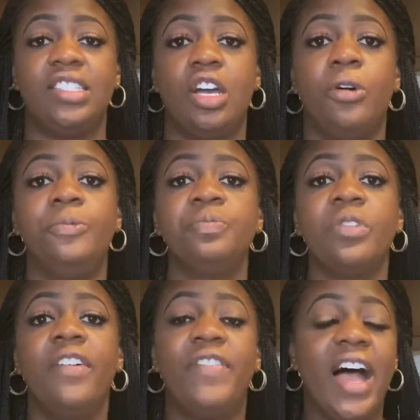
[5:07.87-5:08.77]
So
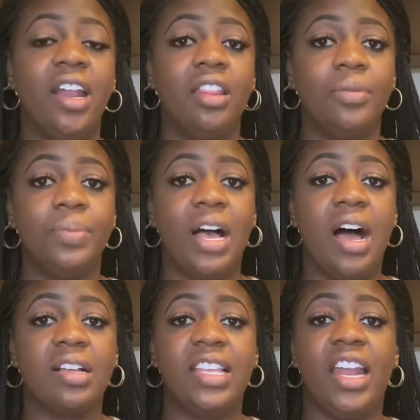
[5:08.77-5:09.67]
find other
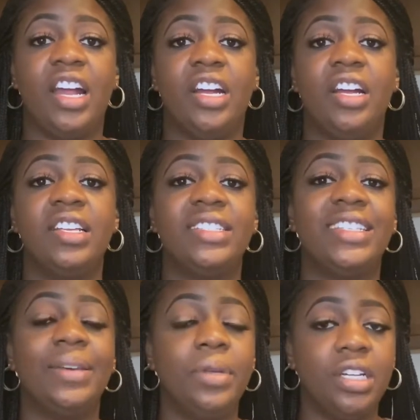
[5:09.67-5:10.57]
blogs that are
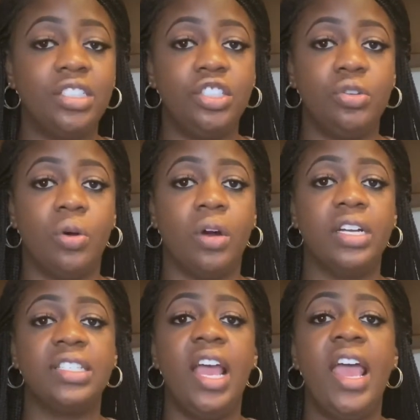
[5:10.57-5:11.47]
similar to yours